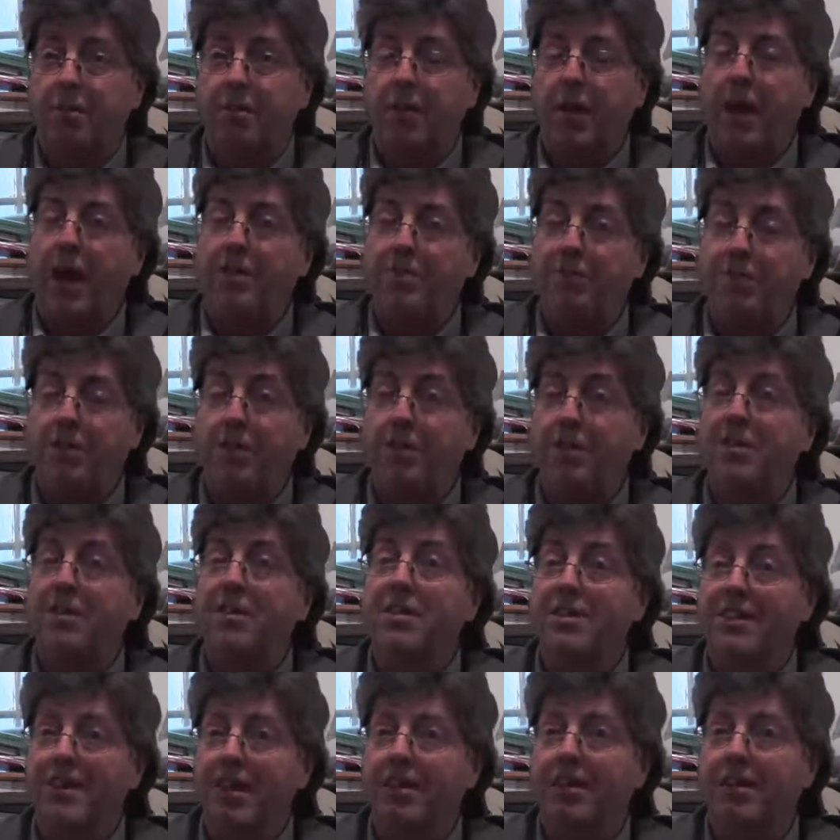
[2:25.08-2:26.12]
Everything's
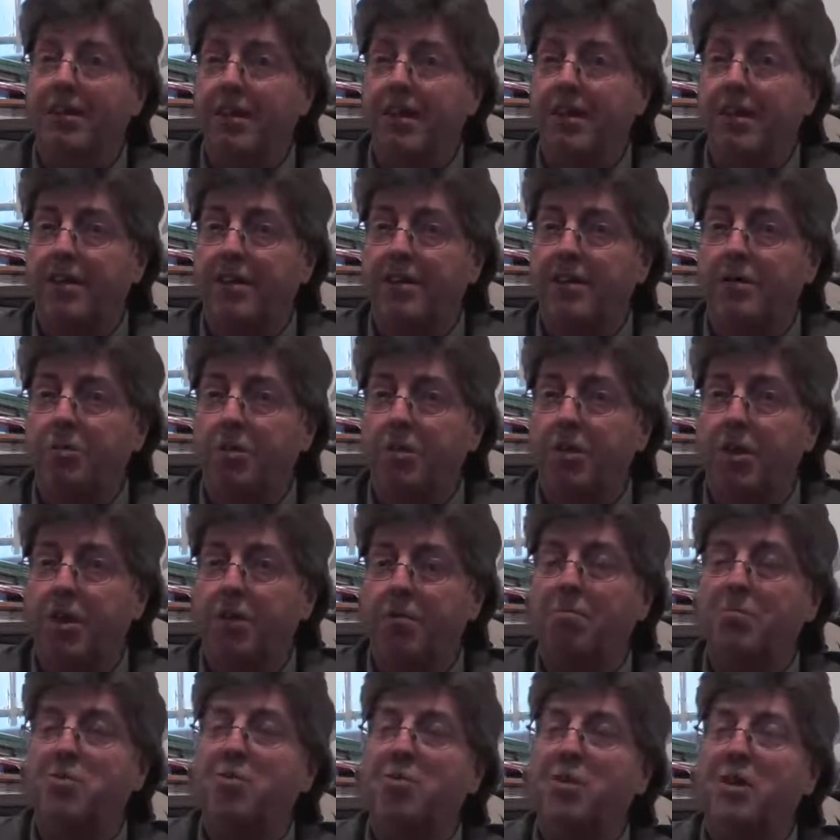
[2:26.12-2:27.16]
internalised with
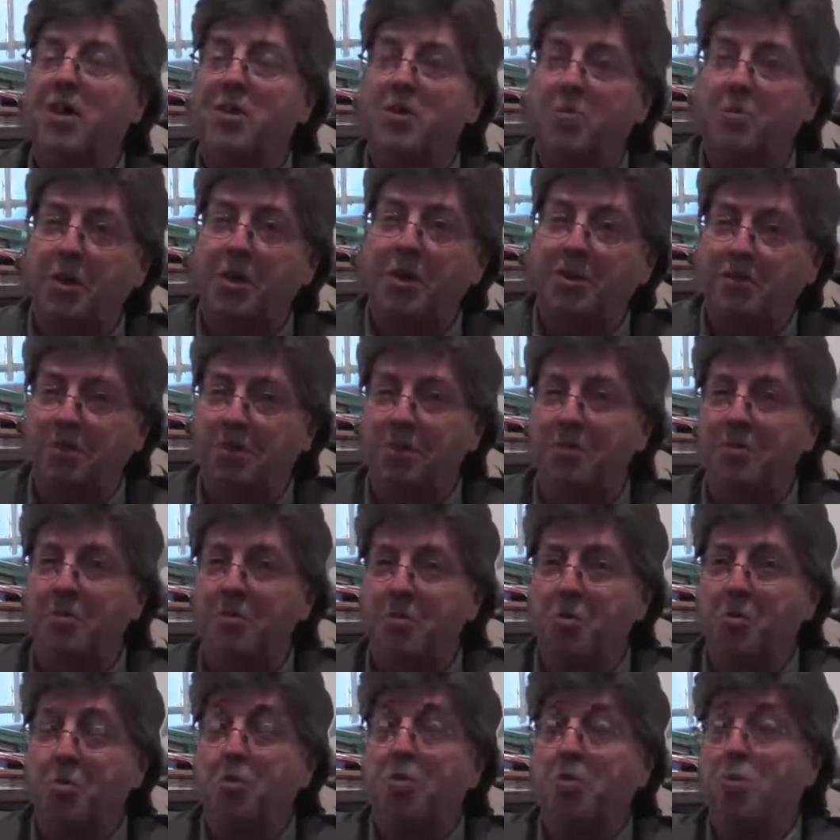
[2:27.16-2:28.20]
him, so that's why the reader
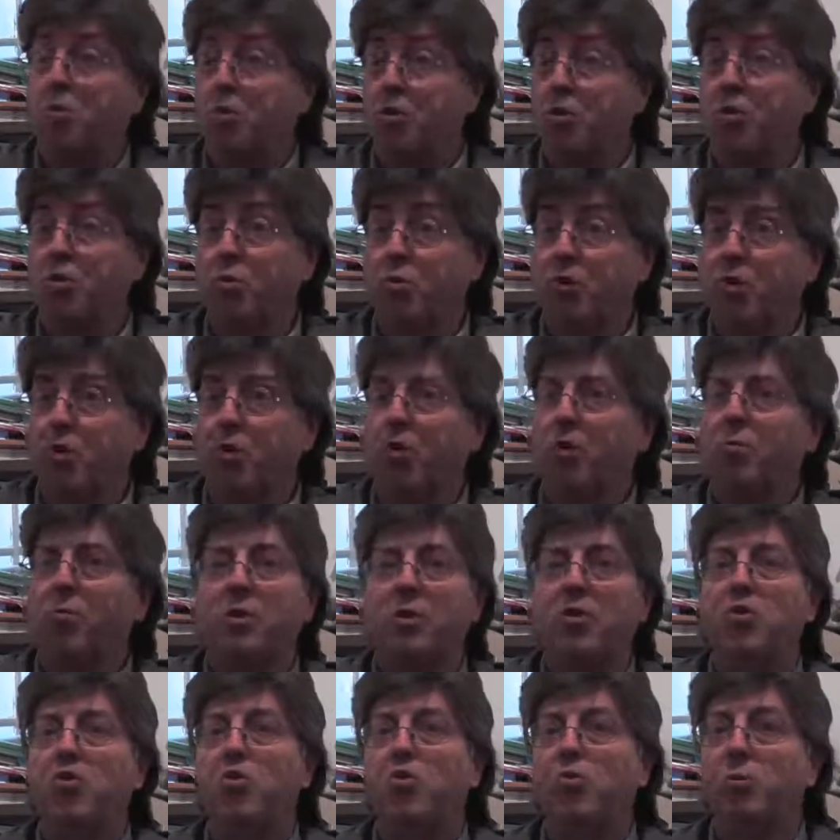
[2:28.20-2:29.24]
knows what's going on,
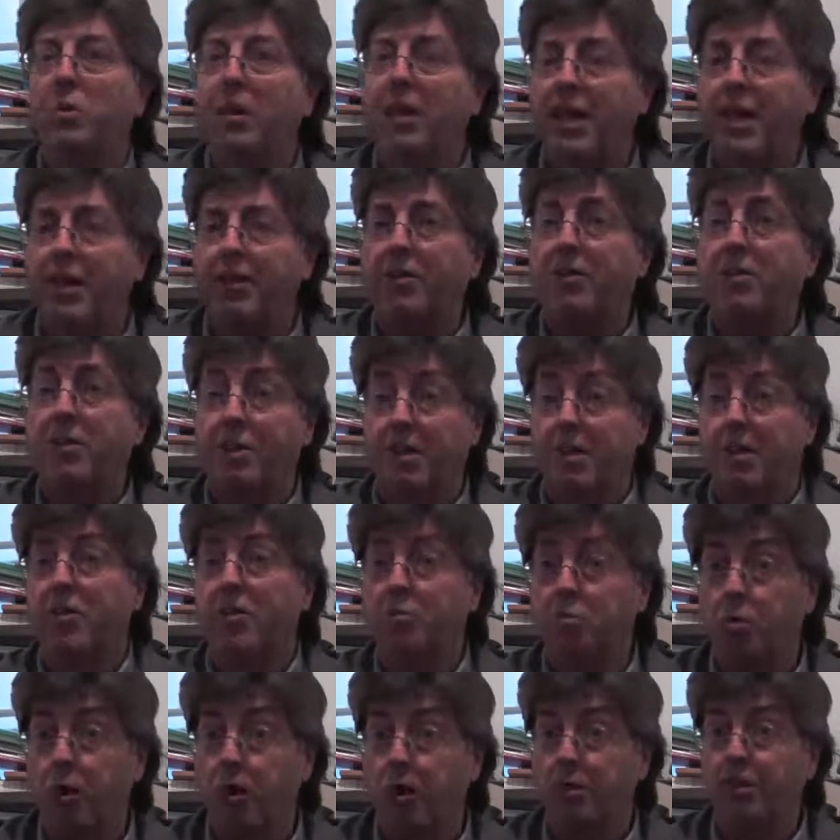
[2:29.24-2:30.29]
but nobody else in his
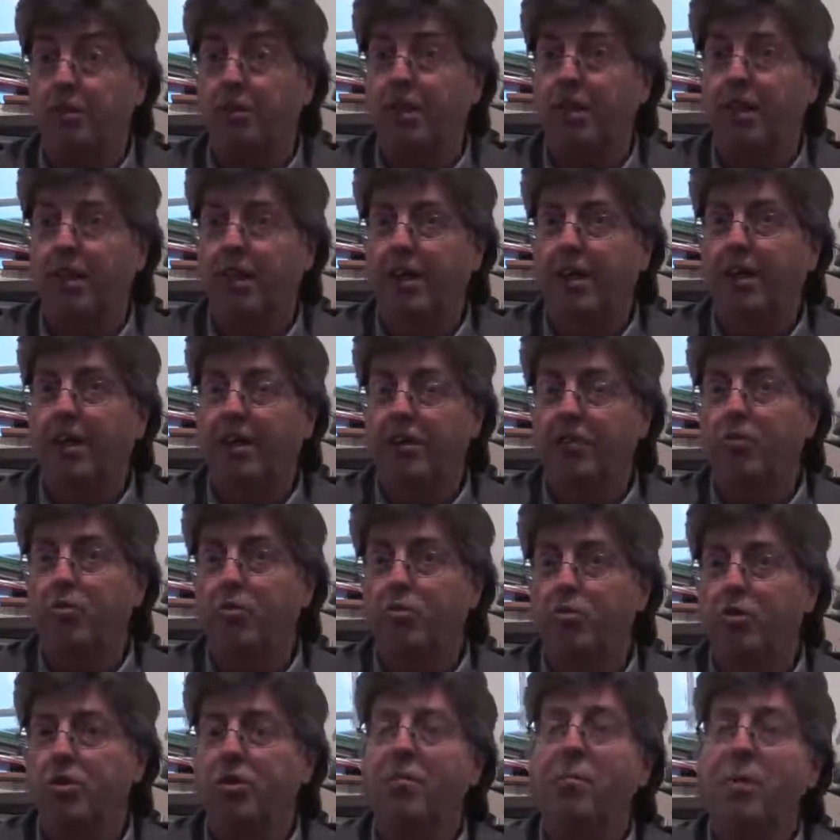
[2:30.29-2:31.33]
world
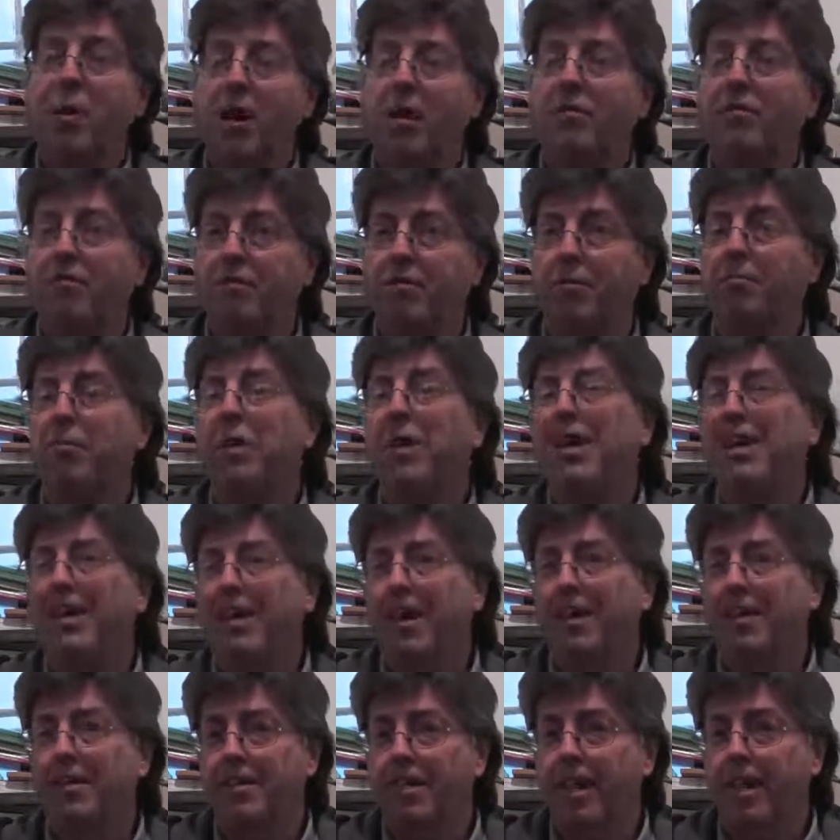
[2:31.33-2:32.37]
knows, apart from
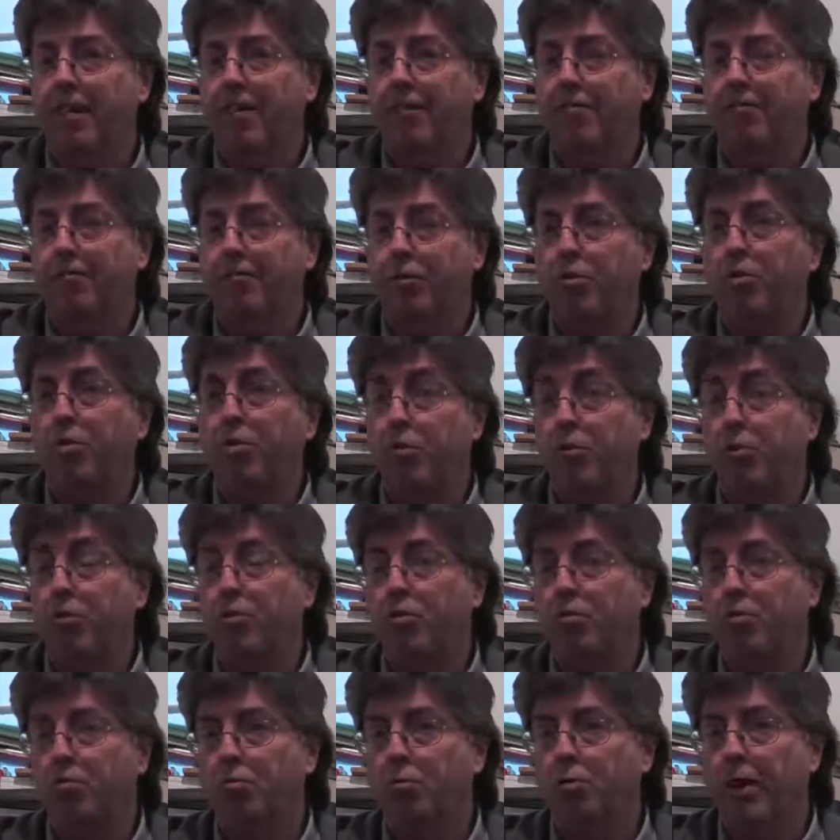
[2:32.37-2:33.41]
a certain few who
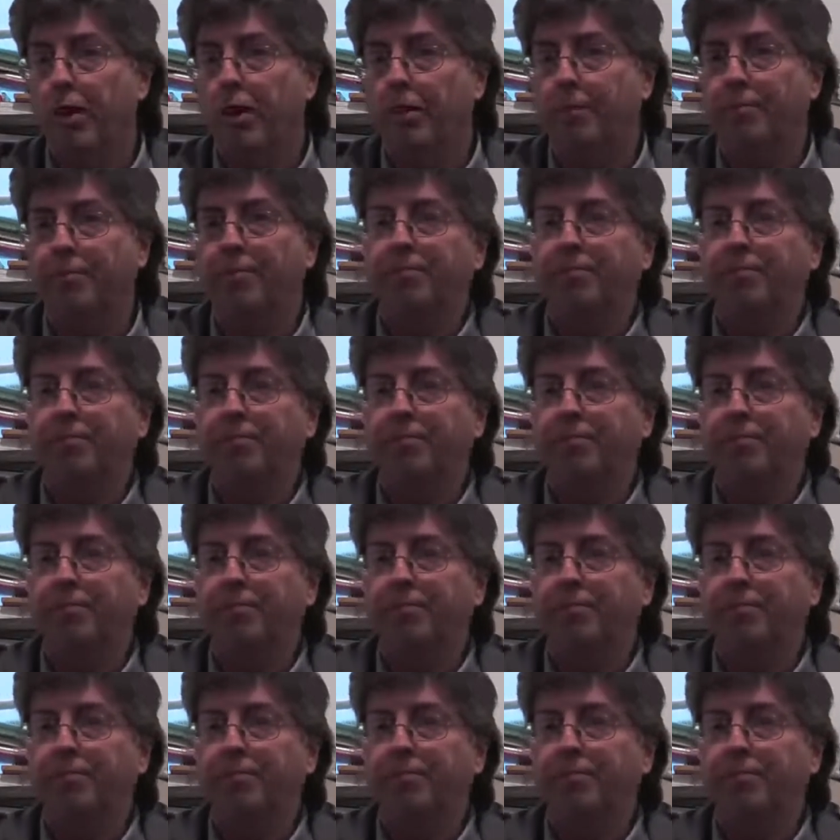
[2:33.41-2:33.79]
know him well.